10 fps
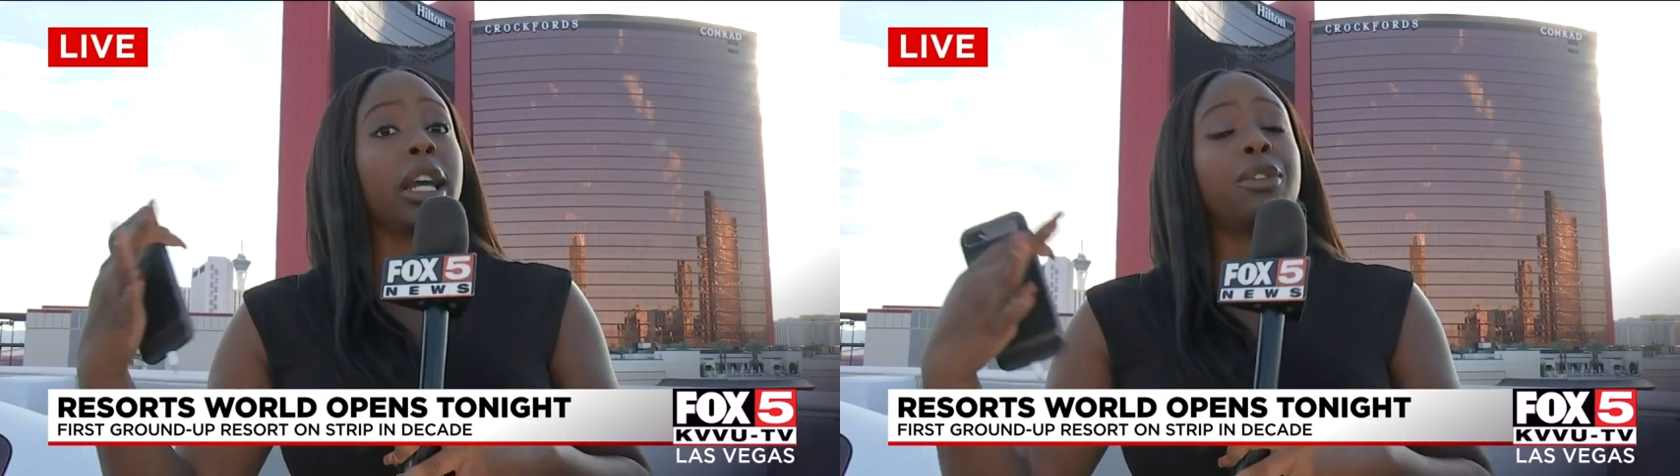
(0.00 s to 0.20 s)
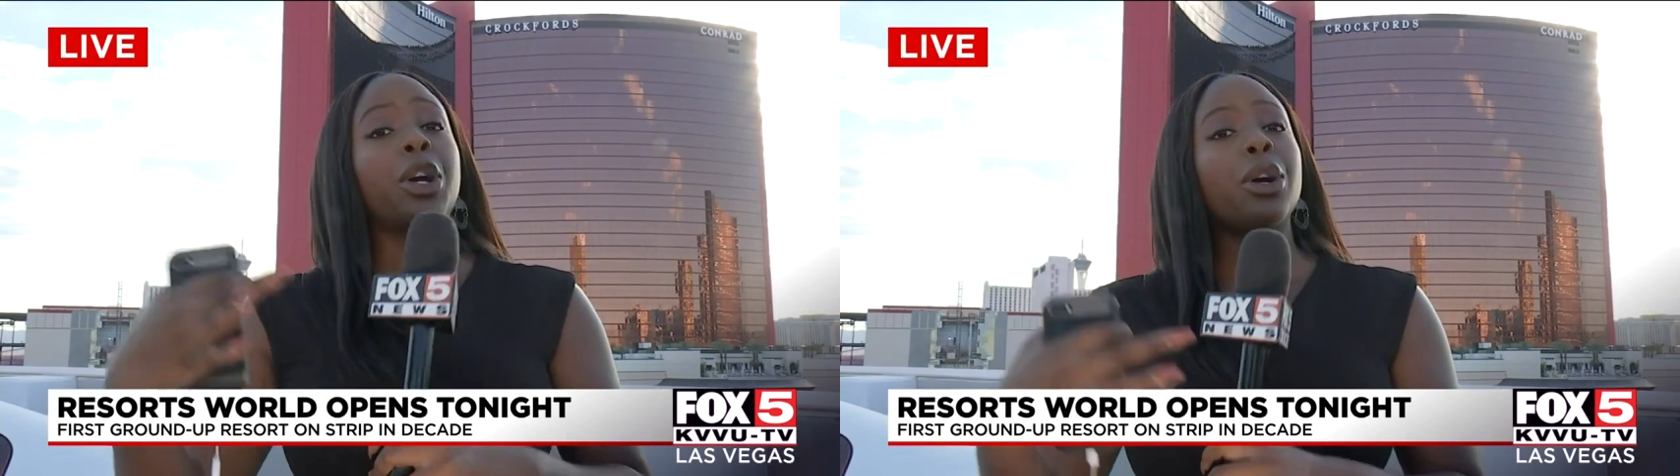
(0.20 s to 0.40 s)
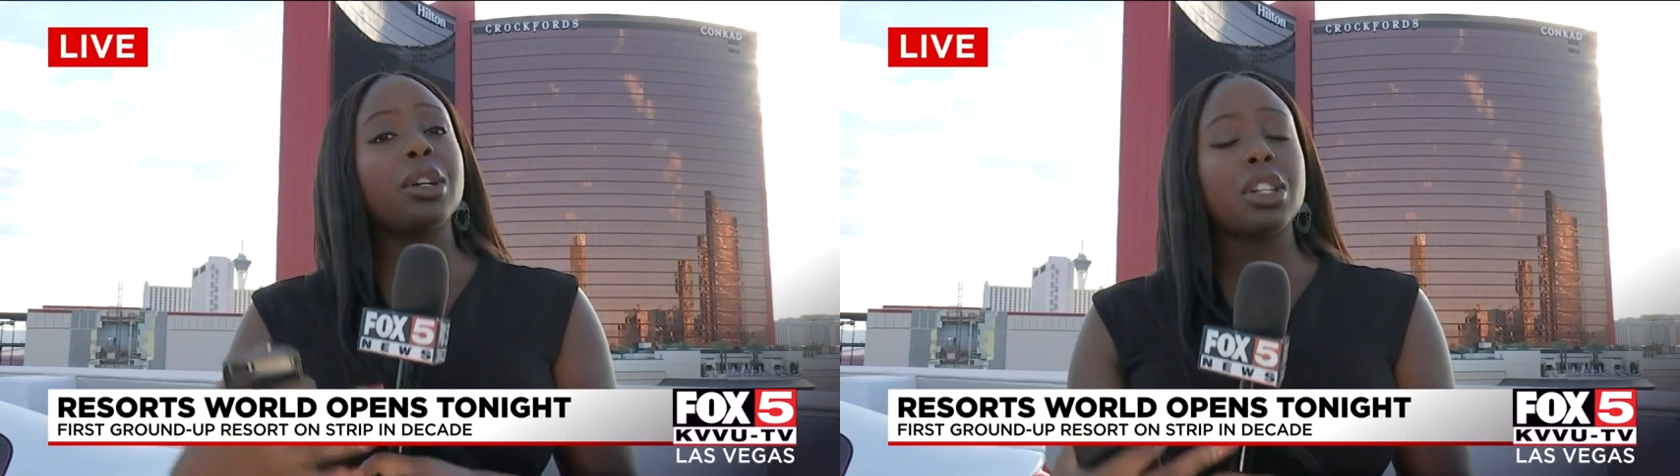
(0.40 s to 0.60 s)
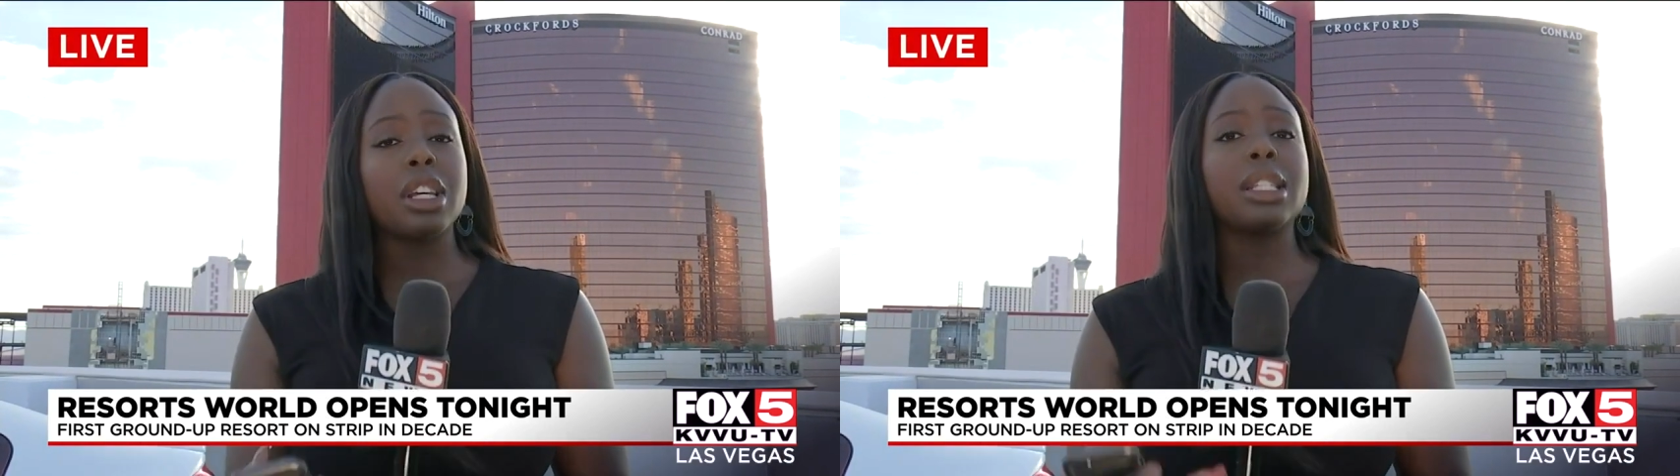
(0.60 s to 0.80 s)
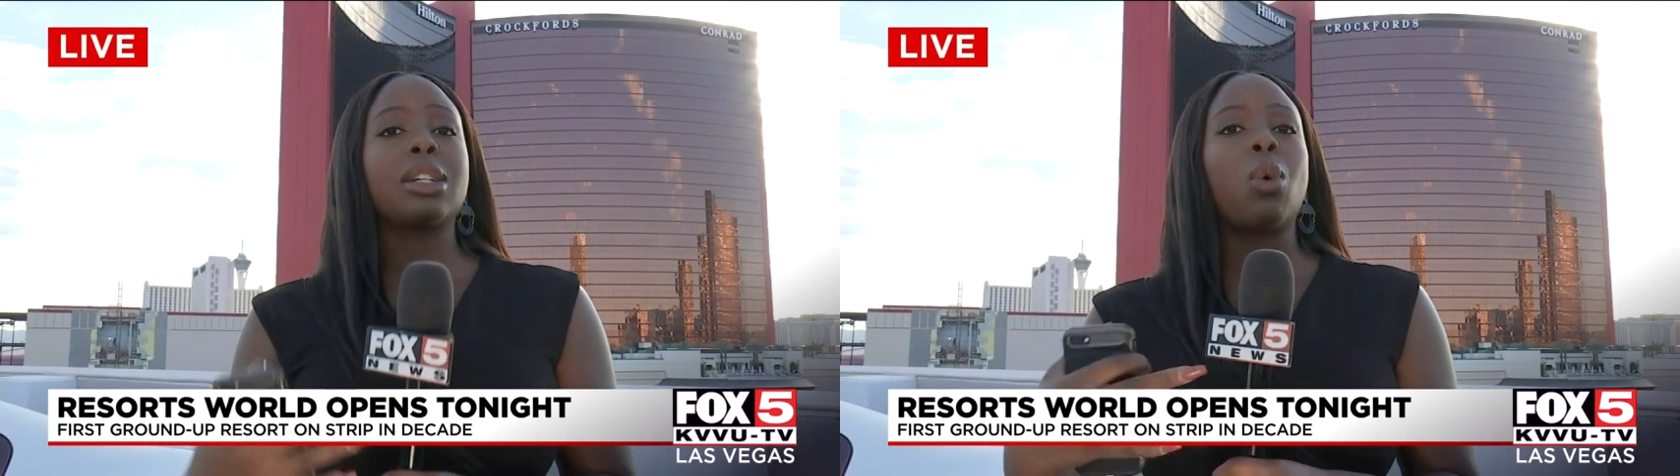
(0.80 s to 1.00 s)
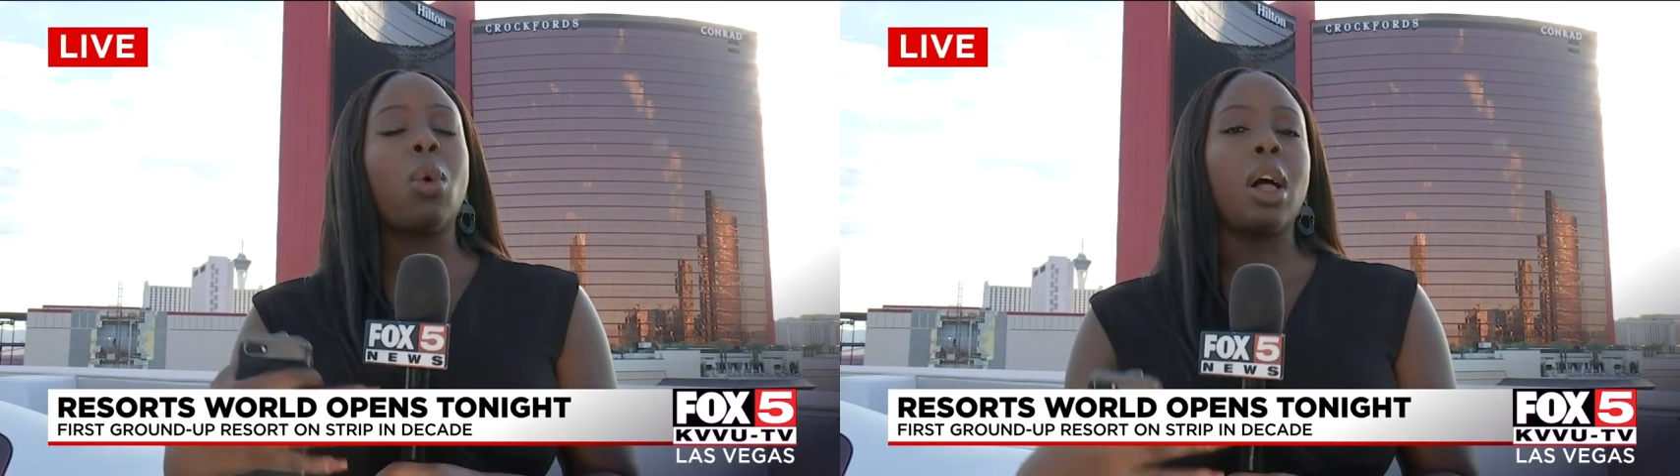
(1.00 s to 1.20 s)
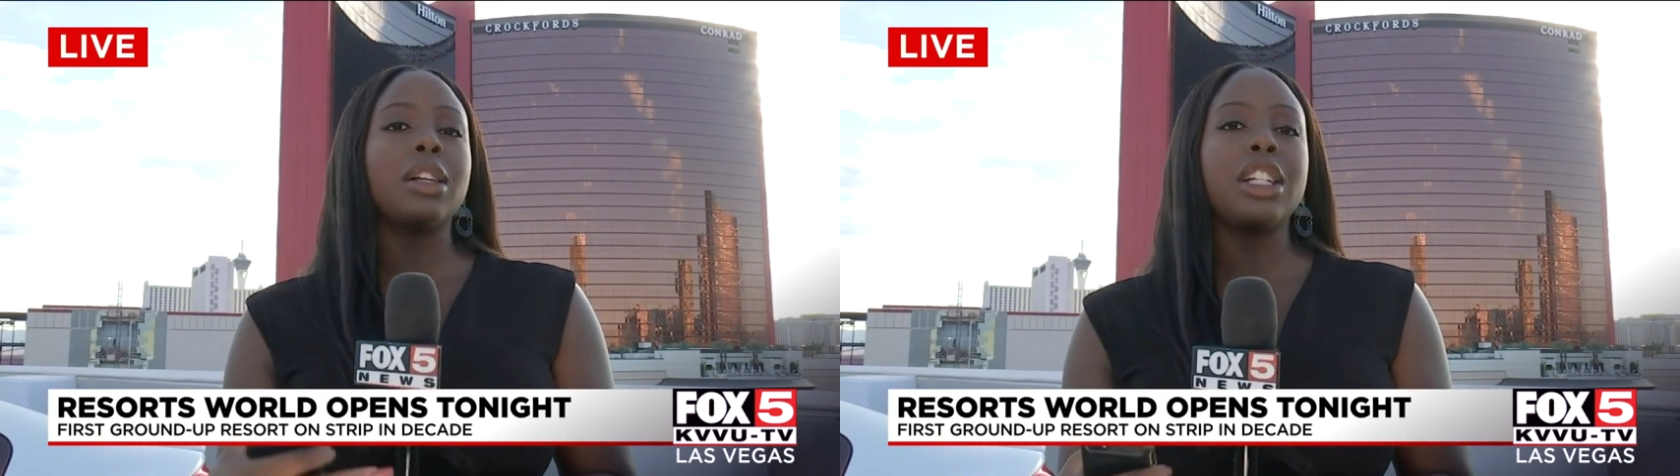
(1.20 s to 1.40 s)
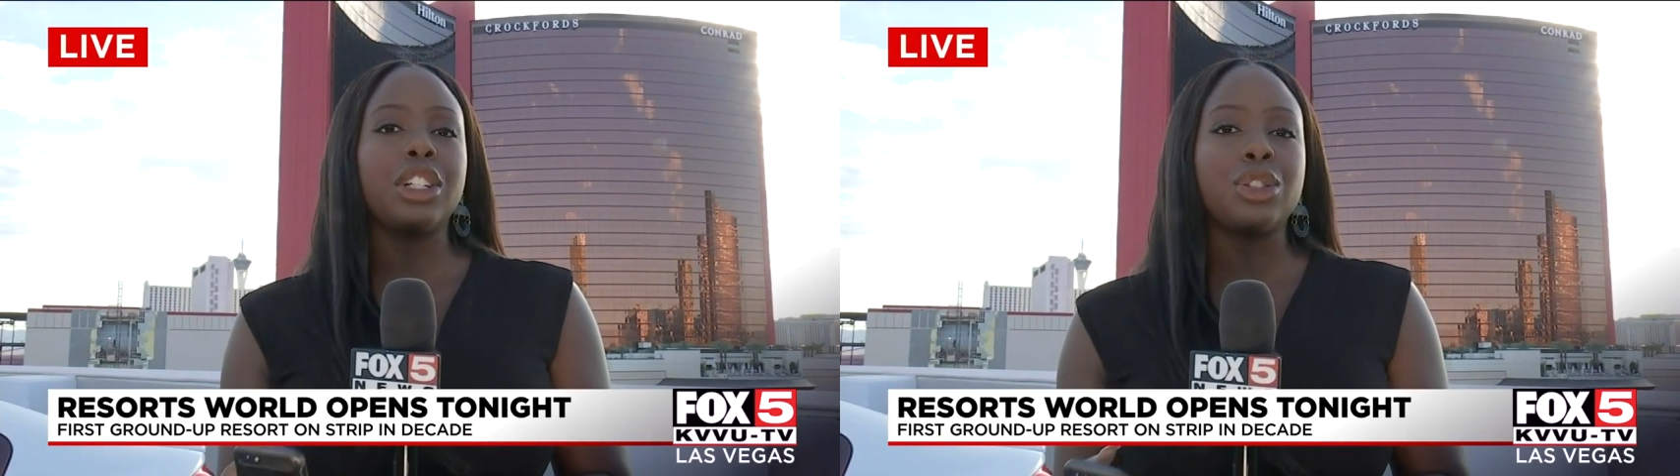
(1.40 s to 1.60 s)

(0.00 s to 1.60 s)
encourages quality